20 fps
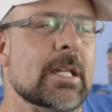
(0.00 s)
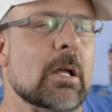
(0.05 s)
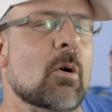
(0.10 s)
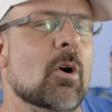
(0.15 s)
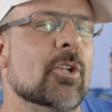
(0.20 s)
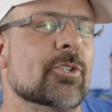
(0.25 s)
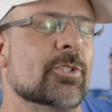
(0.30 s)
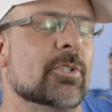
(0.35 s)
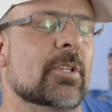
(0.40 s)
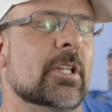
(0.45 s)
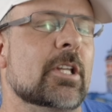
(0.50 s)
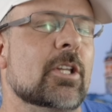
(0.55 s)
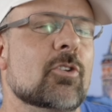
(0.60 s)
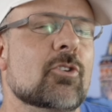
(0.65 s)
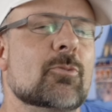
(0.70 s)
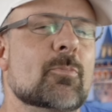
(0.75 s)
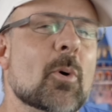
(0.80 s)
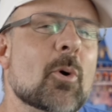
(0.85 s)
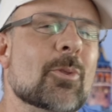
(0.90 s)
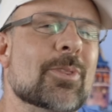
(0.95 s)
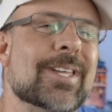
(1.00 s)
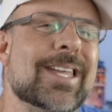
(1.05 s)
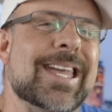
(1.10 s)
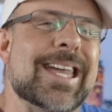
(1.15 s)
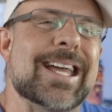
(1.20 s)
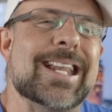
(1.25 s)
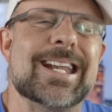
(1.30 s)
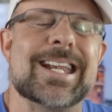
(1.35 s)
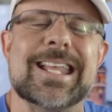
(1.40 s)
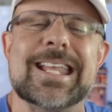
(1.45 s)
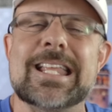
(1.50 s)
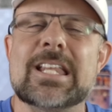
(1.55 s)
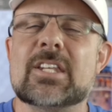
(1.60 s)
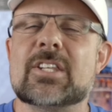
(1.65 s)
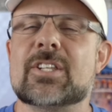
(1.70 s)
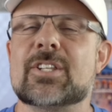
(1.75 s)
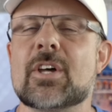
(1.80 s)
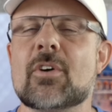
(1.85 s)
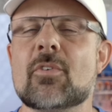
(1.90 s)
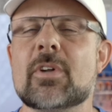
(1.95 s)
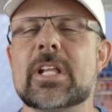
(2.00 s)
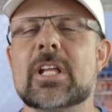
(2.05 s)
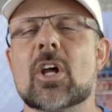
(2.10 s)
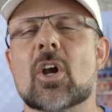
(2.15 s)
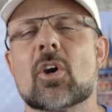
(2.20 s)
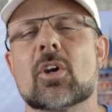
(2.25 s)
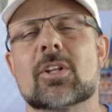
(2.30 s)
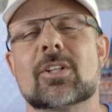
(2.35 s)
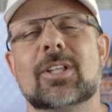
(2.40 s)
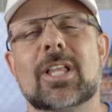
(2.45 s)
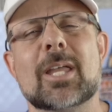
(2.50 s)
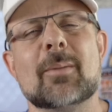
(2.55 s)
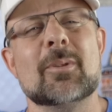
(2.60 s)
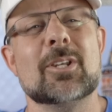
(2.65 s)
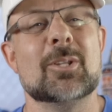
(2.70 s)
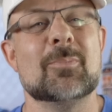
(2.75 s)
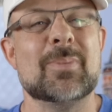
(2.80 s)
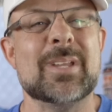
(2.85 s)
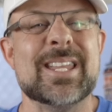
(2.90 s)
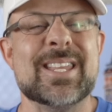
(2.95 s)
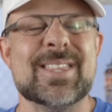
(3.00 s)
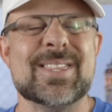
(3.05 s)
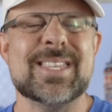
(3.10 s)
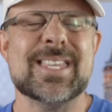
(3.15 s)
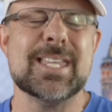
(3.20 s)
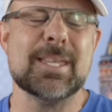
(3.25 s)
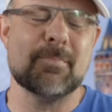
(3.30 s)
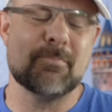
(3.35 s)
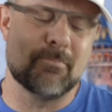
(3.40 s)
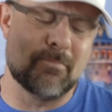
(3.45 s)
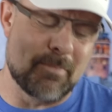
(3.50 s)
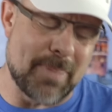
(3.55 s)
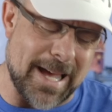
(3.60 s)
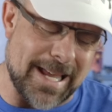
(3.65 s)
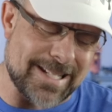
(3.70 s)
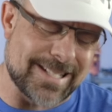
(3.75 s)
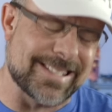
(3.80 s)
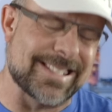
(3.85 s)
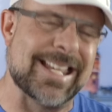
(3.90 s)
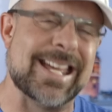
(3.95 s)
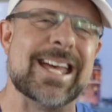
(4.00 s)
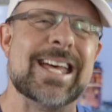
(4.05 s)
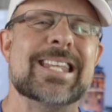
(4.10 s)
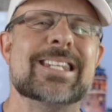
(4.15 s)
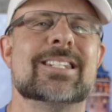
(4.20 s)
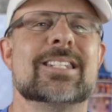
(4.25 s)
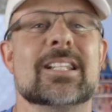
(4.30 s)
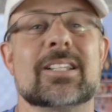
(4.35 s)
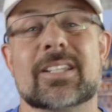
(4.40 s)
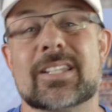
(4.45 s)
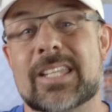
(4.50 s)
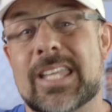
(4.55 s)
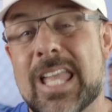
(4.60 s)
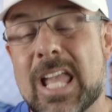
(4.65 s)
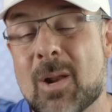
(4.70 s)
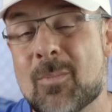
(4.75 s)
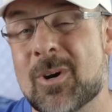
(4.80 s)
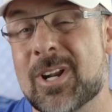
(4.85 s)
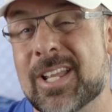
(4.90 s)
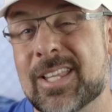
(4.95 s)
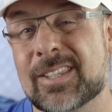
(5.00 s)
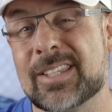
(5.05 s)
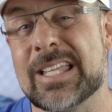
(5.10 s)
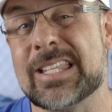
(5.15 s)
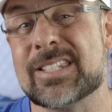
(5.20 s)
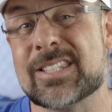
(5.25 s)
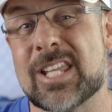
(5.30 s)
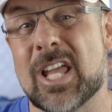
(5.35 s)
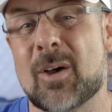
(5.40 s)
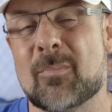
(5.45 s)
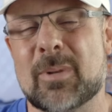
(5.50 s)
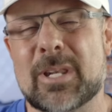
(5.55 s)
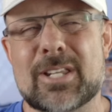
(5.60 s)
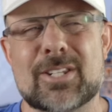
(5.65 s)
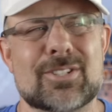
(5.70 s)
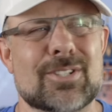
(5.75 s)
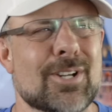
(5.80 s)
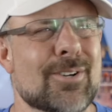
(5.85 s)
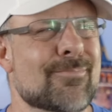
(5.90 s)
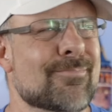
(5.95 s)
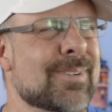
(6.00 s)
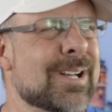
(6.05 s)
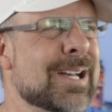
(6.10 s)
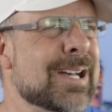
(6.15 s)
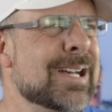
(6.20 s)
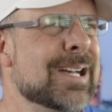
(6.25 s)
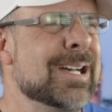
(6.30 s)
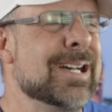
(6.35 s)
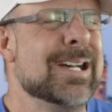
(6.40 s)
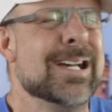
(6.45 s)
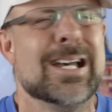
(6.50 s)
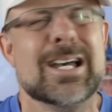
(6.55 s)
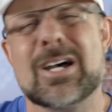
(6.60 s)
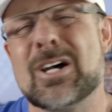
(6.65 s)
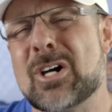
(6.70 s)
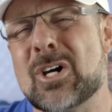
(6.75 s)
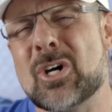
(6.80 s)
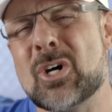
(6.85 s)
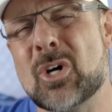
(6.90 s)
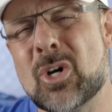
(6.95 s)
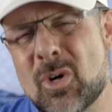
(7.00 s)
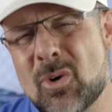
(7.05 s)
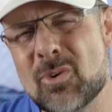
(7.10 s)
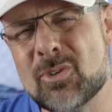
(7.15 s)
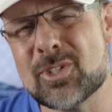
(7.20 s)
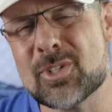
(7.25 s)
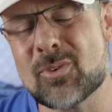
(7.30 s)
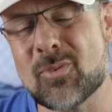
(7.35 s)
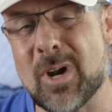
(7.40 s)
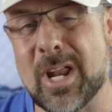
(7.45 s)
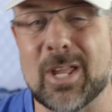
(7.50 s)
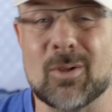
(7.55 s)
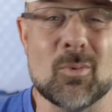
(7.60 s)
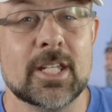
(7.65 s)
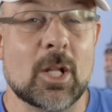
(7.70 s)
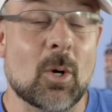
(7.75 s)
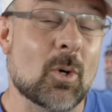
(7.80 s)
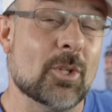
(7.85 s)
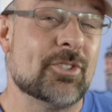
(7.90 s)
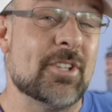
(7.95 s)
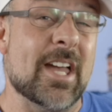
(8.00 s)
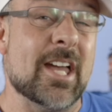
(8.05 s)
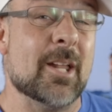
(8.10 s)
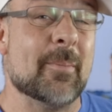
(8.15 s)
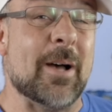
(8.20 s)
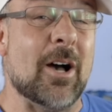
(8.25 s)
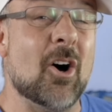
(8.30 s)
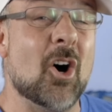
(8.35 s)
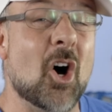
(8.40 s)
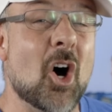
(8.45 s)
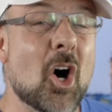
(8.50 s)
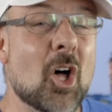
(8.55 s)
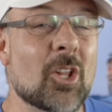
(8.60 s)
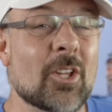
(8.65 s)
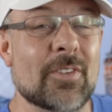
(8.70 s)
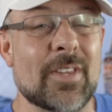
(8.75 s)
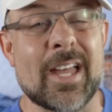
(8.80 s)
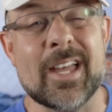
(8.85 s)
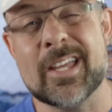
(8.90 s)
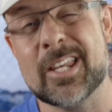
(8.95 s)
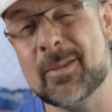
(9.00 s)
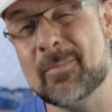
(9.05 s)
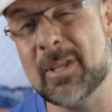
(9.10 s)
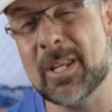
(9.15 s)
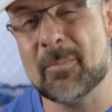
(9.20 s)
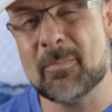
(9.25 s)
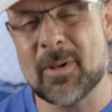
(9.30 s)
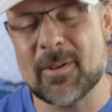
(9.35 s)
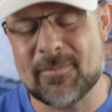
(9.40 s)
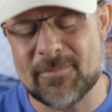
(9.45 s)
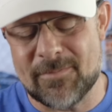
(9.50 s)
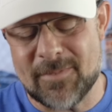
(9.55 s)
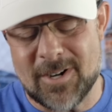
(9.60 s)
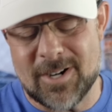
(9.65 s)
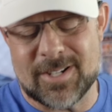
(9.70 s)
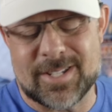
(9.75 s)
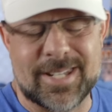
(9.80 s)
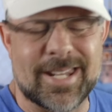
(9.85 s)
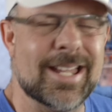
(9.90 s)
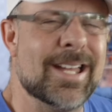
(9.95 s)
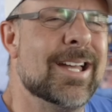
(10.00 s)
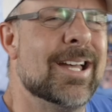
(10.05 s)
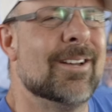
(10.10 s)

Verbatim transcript: Now, also in the news, both Canon and Sony are claiming to be the best-selling camera and lens company, so who's right? Now we'll chat about all of that in a minute, but first,